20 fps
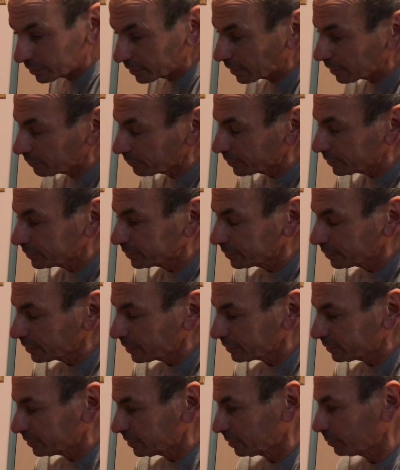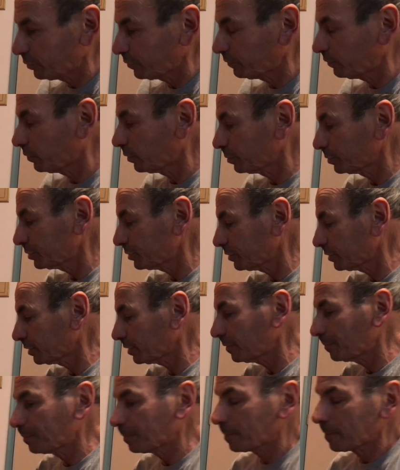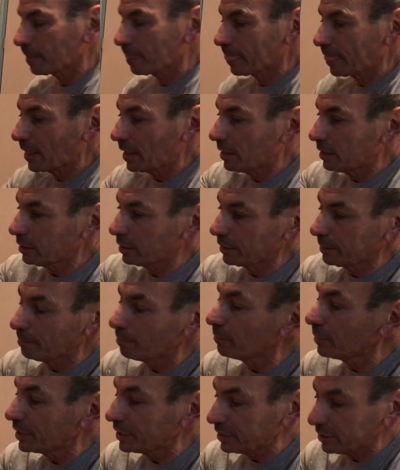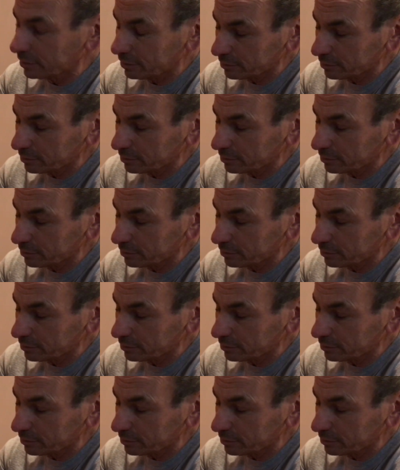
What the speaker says: that right there, that Tick Performance thing. I might